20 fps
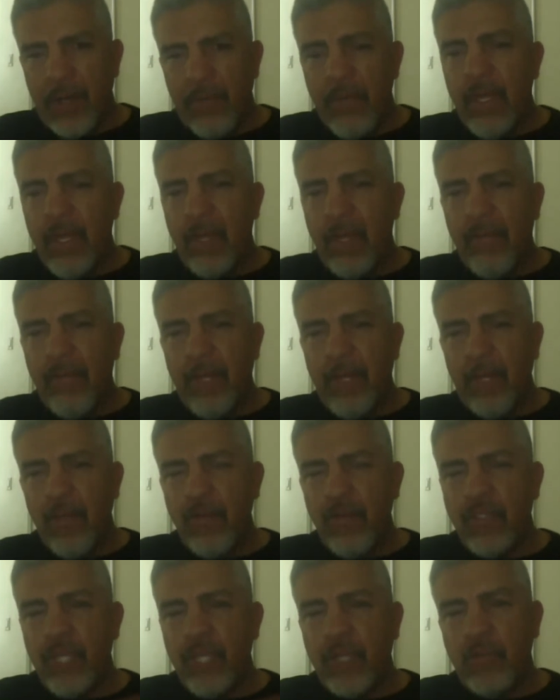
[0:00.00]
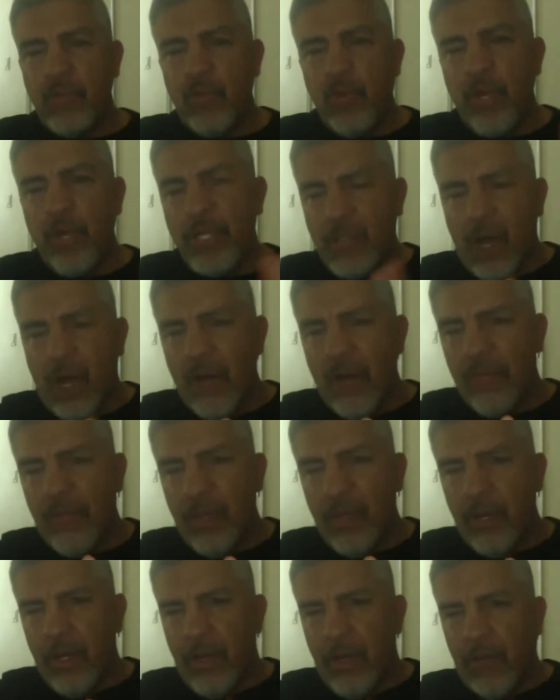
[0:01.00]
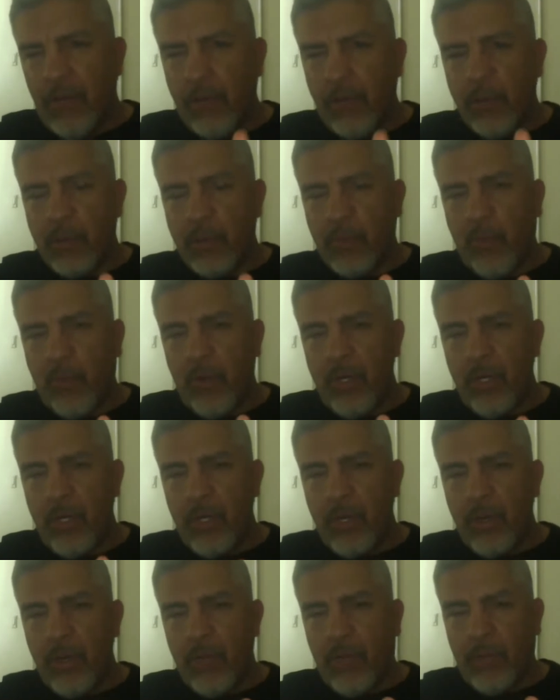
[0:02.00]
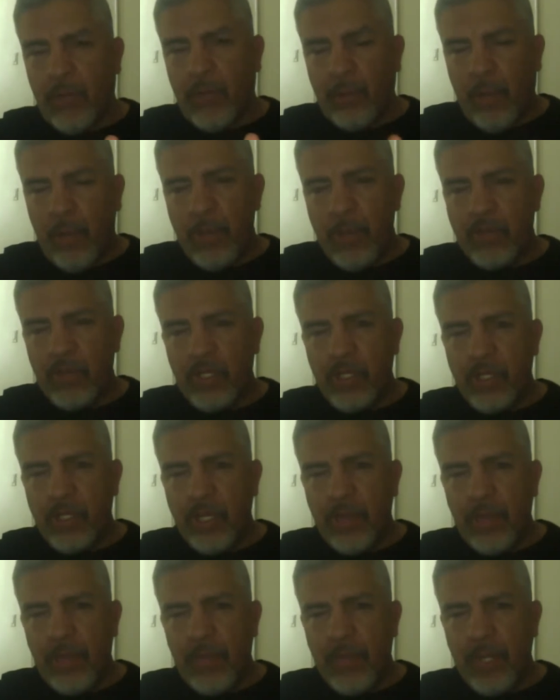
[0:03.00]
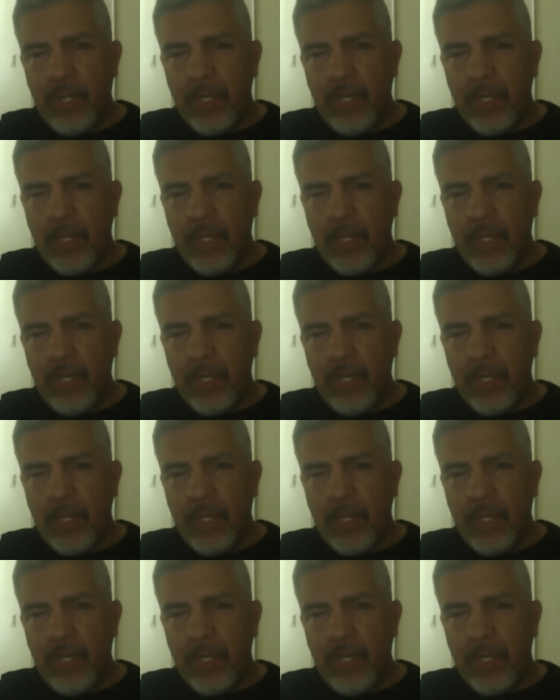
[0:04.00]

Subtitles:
believe me, you take 2 weeks off from the sport, from coming to the gym,